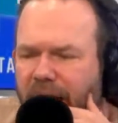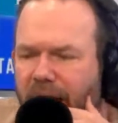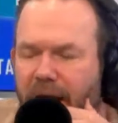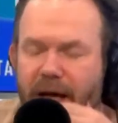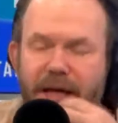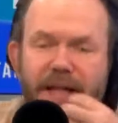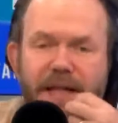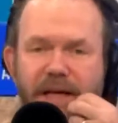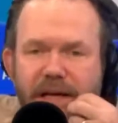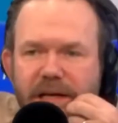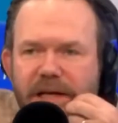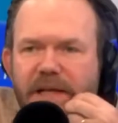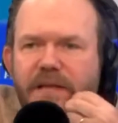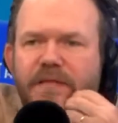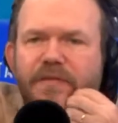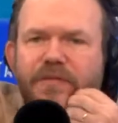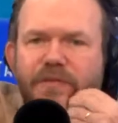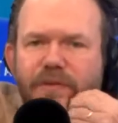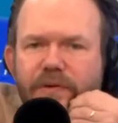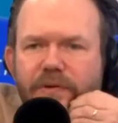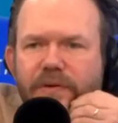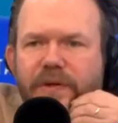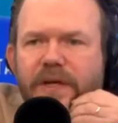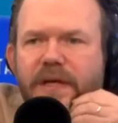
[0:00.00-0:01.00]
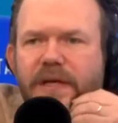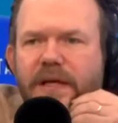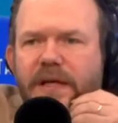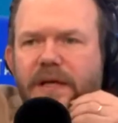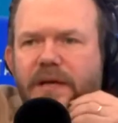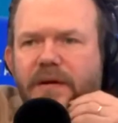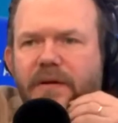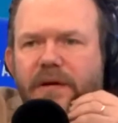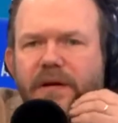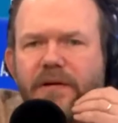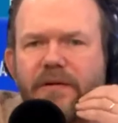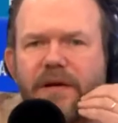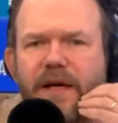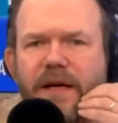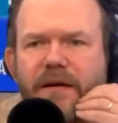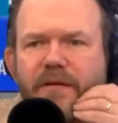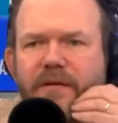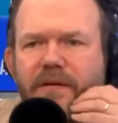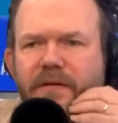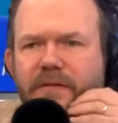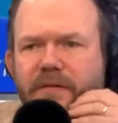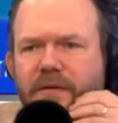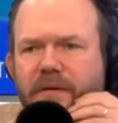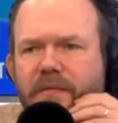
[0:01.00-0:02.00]
And then he thought that he'd hollowed
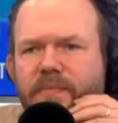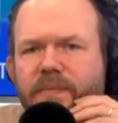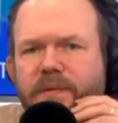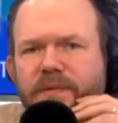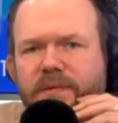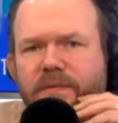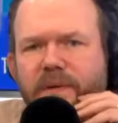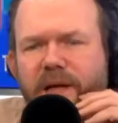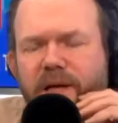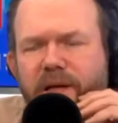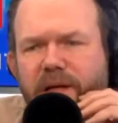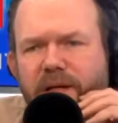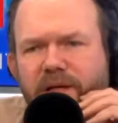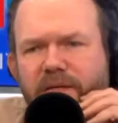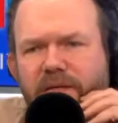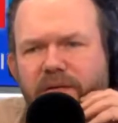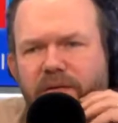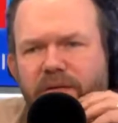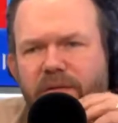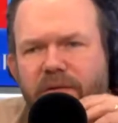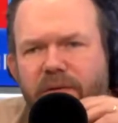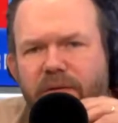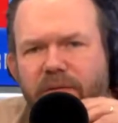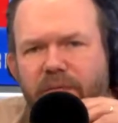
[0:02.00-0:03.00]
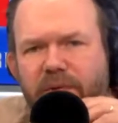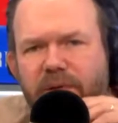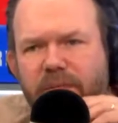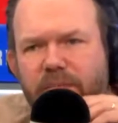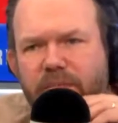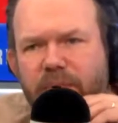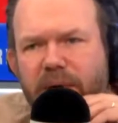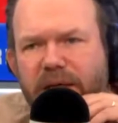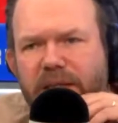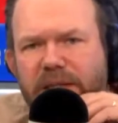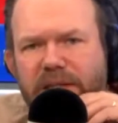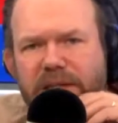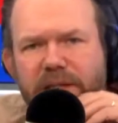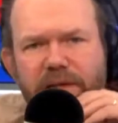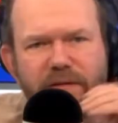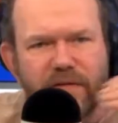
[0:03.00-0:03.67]
out Europe as well. He thought that with Brexit,